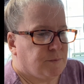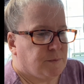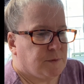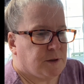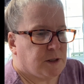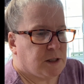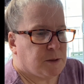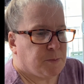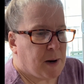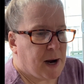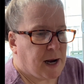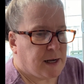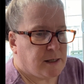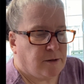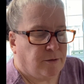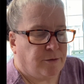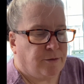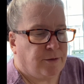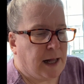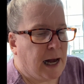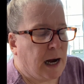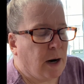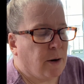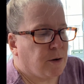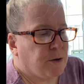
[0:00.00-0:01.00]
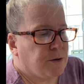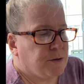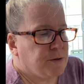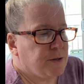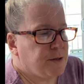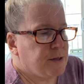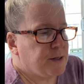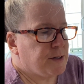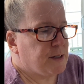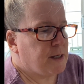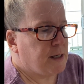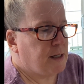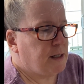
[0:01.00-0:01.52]
spikes of flowers and
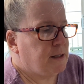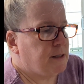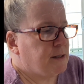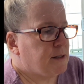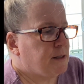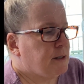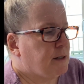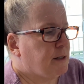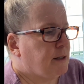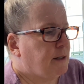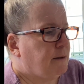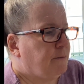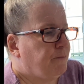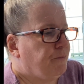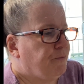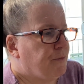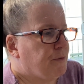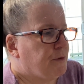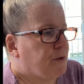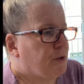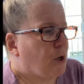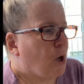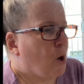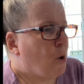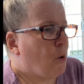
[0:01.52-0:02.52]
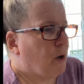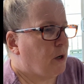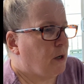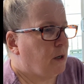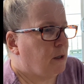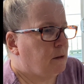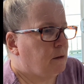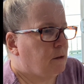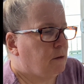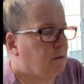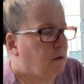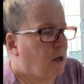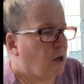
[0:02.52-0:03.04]
the seeds to go
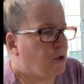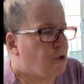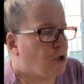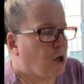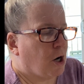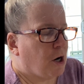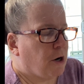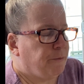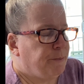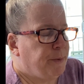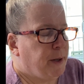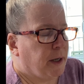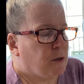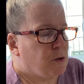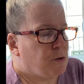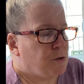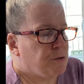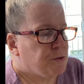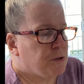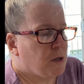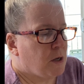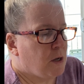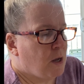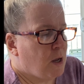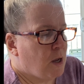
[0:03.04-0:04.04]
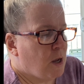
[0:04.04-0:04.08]
in a jar of pickles.